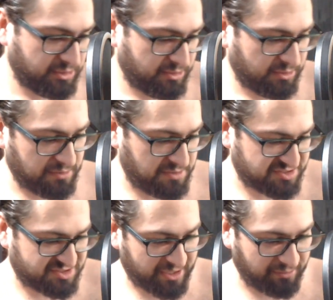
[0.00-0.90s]
Give me a
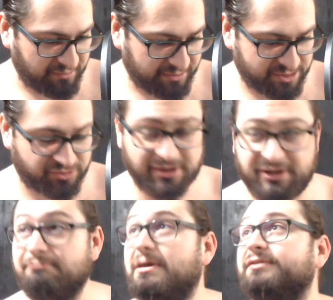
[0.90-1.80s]
second while I drink a
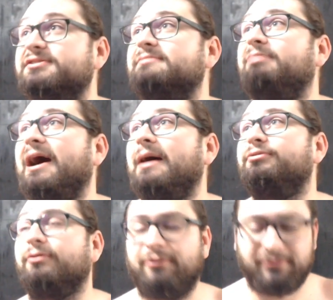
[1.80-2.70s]
melted popsicle.